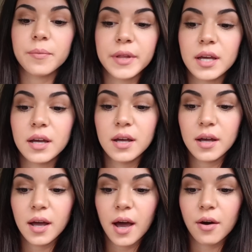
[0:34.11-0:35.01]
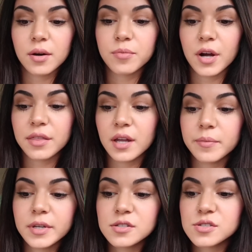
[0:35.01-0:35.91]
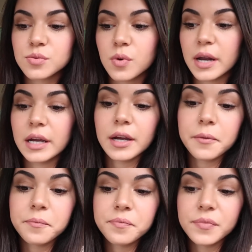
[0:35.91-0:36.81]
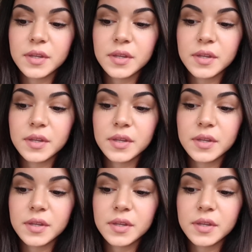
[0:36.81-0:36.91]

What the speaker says: I'm like out of breath and I'm like sweating.